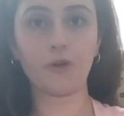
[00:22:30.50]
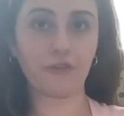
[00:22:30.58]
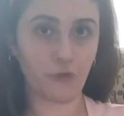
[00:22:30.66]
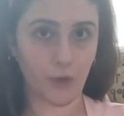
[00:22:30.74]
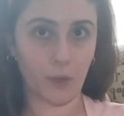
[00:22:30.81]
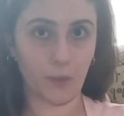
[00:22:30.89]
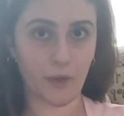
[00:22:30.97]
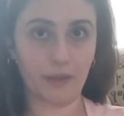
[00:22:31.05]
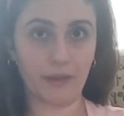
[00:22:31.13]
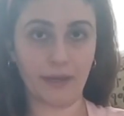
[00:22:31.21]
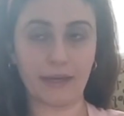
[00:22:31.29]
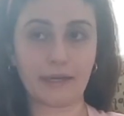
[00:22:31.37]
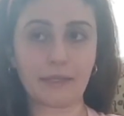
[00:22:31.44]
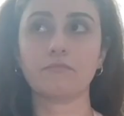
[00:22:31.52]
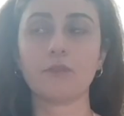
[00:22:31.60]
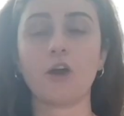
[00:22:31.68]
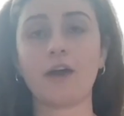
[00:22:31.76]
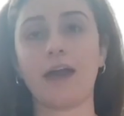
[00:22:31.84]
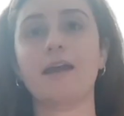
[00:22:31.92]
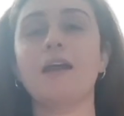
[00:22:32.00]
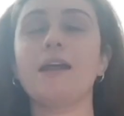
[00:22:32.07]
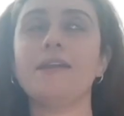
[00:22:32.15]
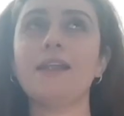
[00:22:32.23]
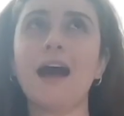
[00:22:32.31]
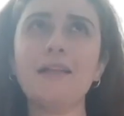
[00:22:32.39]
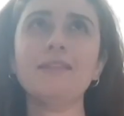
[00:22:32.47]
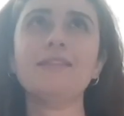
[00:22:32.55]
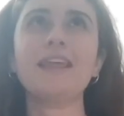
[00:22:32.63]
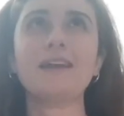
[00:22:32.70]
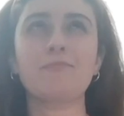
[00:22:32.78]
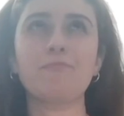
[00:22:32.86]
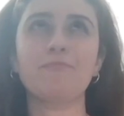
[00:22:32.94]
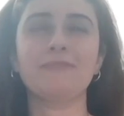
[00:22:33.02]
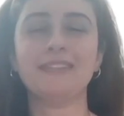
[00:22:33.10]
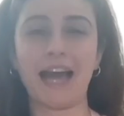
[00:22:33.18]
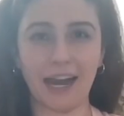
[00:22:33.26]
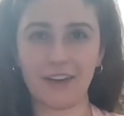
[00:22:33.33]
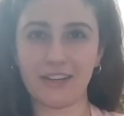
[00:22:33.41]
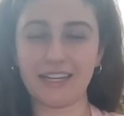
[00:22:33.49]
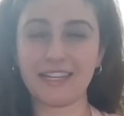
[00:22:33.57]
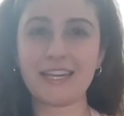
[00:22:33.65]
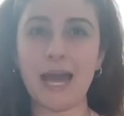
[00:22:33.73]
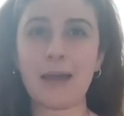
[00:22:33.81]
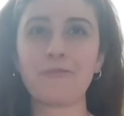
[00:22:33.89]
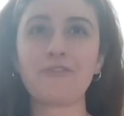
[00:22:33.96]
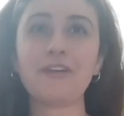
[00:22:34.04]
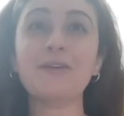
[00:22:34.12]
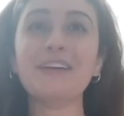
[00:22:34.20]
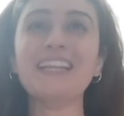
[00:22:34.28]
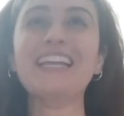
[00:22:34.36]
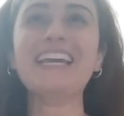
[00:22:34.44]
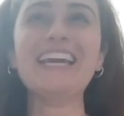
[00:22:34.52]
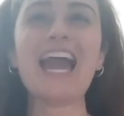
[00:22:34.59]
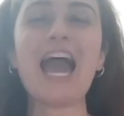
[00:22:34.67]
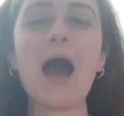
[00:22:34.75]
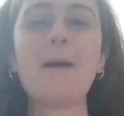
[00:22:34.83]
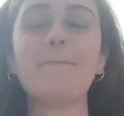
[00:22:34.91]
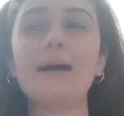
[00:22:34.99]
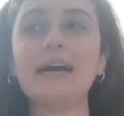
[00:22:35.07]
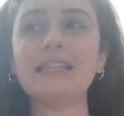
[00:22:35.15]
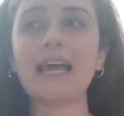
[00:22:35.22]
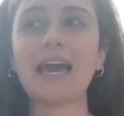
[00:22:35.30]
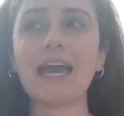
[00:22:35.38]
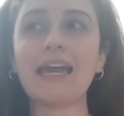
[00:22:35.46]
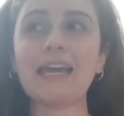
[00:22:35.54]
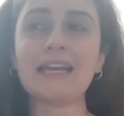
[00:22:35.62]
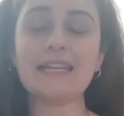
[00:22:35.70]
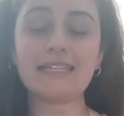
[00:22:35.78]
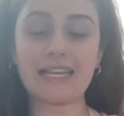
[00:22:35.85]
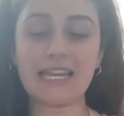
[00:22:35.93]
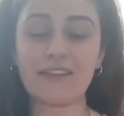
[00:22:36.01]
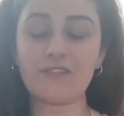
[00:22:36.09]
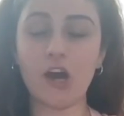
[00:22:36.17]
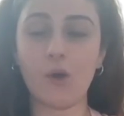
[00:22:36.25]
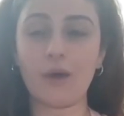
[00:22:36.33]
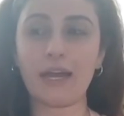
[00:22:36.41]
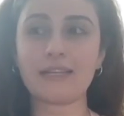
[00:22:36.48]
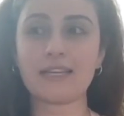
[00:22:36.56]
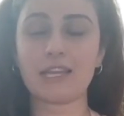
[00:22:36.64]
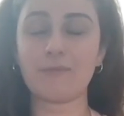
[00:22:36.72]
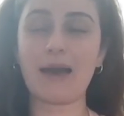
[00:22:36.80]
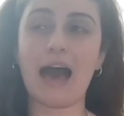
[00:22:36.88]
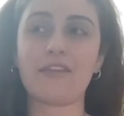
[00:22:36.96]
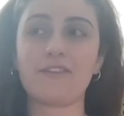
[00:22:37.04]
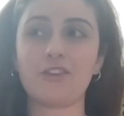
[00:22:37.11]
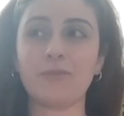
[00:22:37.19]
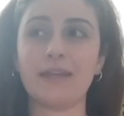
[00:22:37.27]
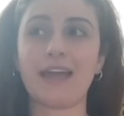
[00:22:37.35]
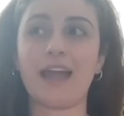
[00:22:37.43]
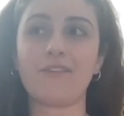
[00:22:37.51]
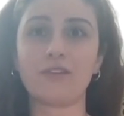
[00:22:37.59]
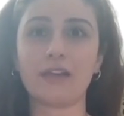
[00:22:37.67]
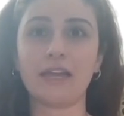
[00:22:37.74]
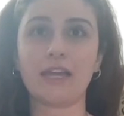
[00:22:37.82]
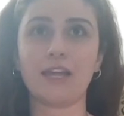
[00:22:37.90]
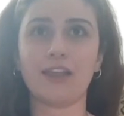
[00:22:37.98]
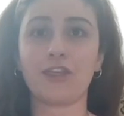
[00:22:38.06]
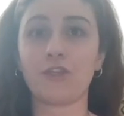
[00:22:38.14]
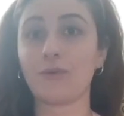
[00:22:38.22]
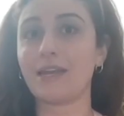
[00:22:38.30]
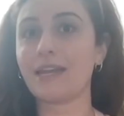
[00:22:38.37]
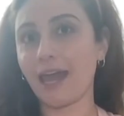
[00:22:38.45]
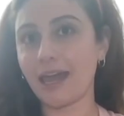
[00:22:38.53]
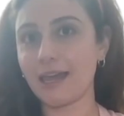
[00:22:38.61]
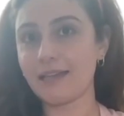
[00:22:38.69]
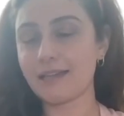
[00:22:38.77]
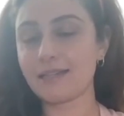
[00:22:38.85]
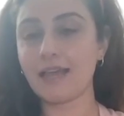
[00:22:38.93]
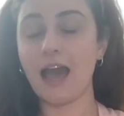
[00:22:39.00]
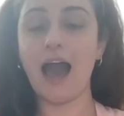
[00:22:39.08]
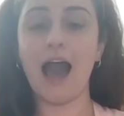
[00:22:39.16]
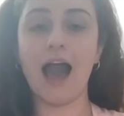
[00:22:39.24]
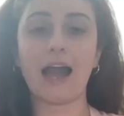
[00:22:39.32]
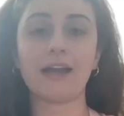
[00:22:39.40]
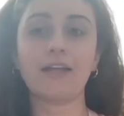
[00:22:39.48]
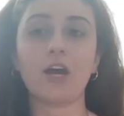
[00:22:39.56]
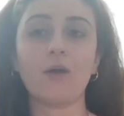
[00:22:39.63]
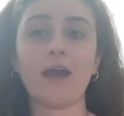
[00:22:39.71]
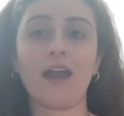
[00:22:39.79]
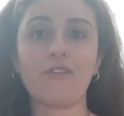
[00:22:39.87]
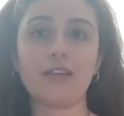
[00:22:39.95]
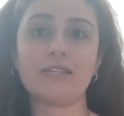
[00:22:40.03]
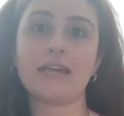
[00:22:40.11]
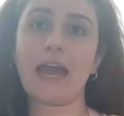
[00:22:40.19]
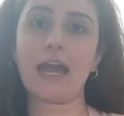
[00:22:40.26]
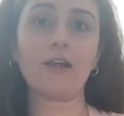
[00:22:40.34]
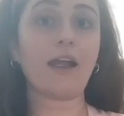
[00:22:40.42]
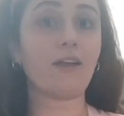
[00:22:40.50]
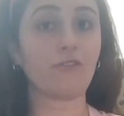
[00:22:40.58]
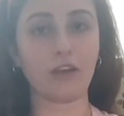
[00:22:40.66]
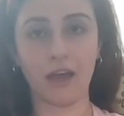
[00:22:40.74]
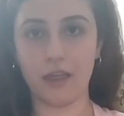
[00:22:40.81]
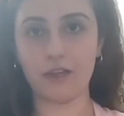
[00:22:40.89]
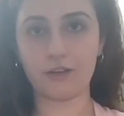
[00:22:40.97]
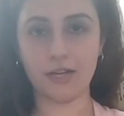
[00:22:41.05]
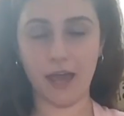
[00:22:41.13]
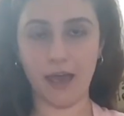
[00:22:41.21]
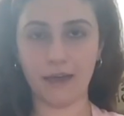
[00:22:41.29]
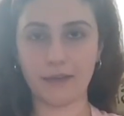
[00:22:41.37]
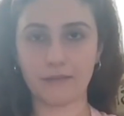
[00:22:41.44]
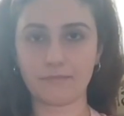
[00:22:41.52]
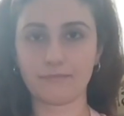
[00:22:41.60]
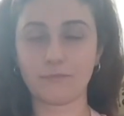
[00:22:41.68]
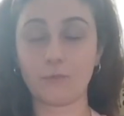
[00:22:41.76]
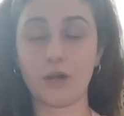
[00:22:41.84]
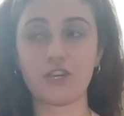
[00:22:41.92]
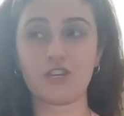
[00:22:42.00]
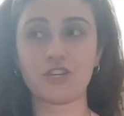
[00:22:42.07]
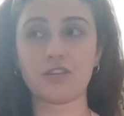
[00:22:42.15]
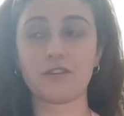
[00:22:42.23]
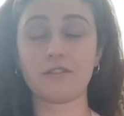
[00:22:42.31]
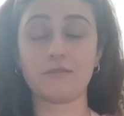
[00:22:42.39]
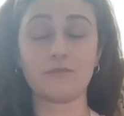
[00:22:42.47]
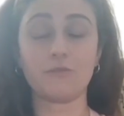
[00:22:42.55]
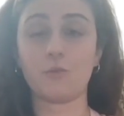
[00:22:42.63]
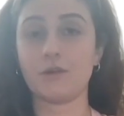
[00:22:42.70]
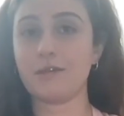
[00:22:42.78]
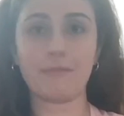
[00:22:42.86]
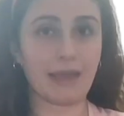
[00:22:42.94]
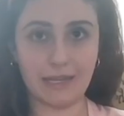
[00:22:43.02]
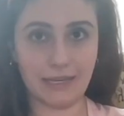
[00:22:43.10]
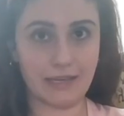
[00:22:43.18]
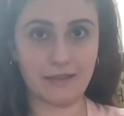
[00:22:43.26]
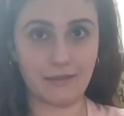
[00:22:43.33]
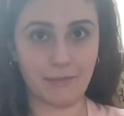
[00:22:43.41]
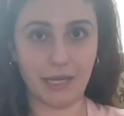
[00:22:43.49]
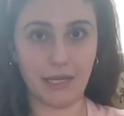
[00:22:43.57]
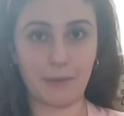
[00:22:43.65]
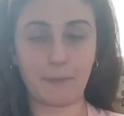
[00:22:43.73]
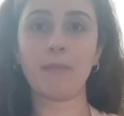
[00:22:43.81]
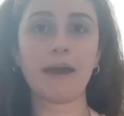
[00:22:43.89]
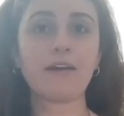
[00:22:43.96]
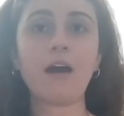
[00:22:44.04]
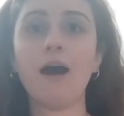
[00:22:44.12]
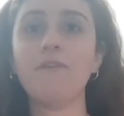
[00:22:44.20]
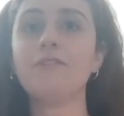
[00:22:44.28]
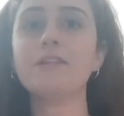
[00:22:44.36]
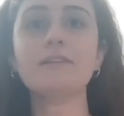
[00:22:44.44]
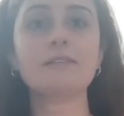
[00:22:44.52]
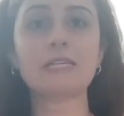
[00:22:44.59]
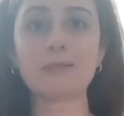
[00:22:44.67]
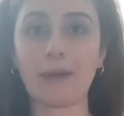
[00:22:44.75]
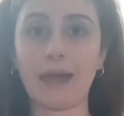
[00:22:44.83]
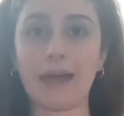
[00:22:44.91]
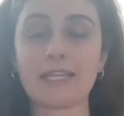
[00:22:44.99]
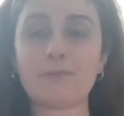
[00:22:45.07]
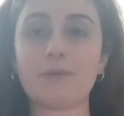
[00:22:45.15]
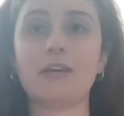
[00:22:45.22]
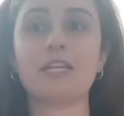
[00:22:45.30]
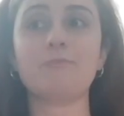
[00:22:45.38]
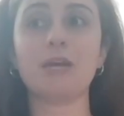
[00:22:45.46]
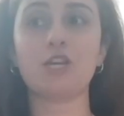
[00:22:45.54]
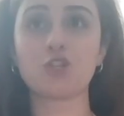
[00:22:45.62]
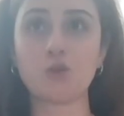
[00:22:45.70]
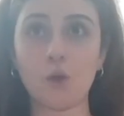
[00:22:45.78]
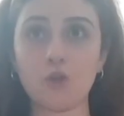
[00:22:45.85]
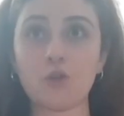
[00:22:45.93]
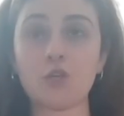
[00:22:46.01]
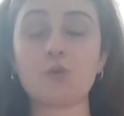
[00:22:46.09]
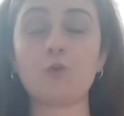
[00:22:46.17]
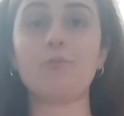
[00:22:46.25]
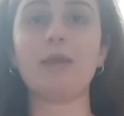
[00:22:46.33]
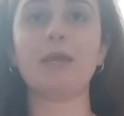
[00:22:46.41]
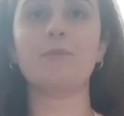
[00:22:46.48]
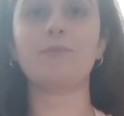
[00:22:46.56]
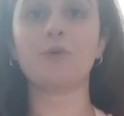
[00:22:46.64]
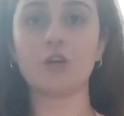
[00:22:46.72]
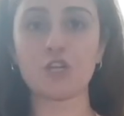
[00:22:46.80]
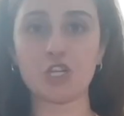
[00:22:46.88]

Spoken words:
frequently. Okay, not like diarrhea type frequently, but like instead of going to the bathroom like every 3 days, I'd go every day or every other day, which was amazing to me. My confidence spiked because my shoulders were being pushed